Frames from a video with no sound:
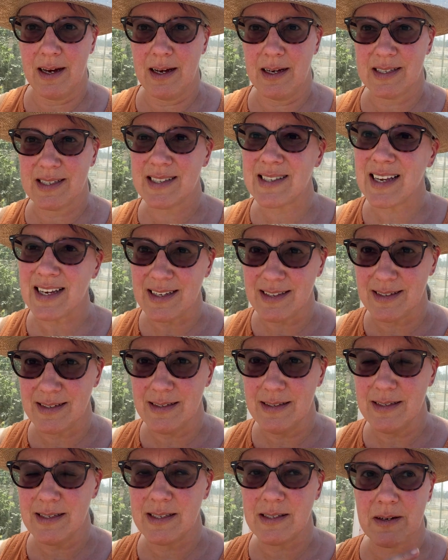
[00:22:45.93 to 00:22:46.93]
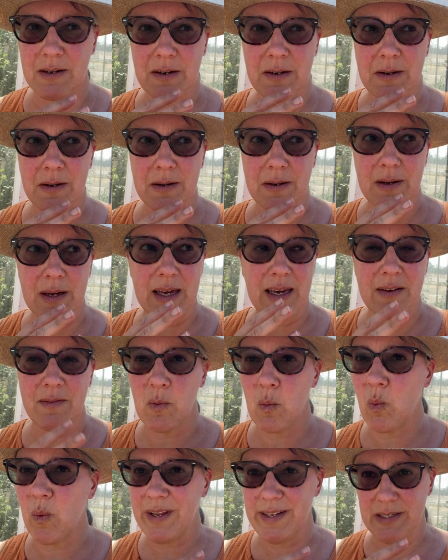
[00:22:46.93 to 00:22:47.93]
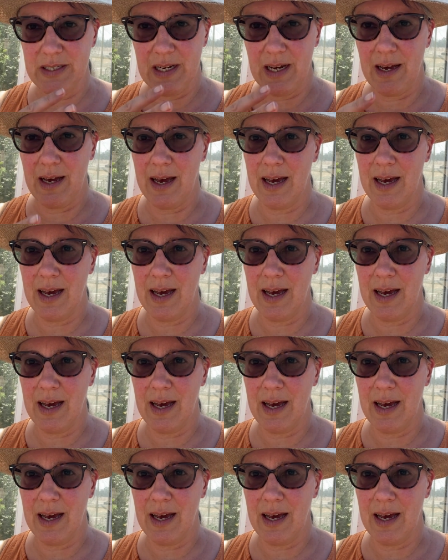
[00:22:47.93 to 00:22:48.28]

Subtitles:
season, so even winter